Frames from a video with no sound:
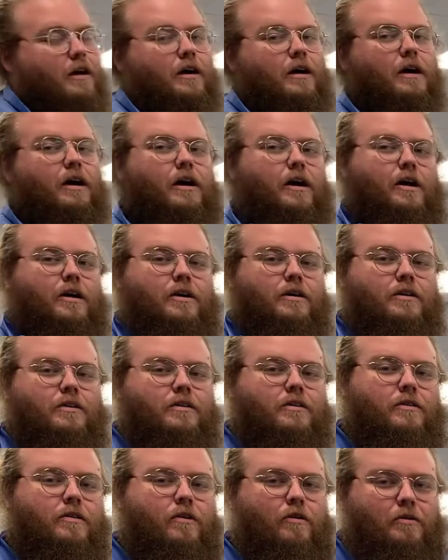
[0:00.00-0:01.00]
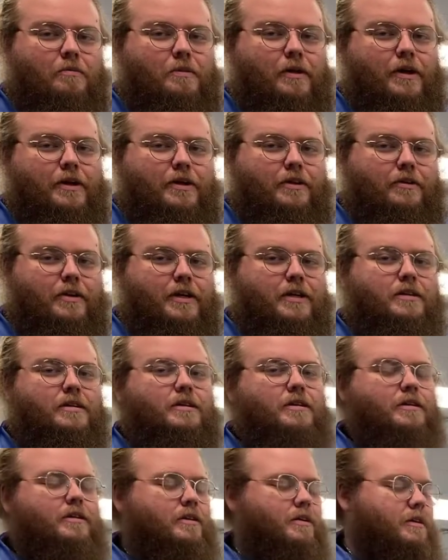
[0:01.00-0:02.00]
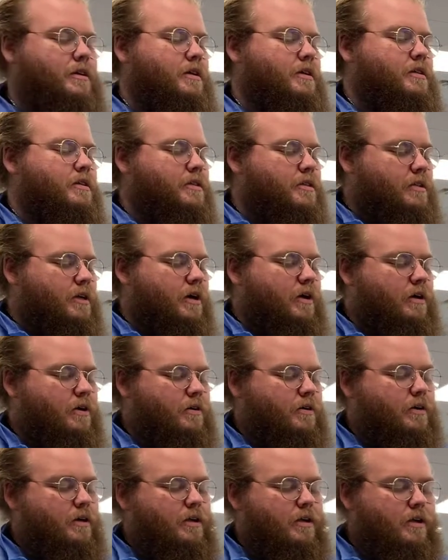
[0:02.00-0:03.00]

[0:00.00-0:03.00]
our whole blood unit. So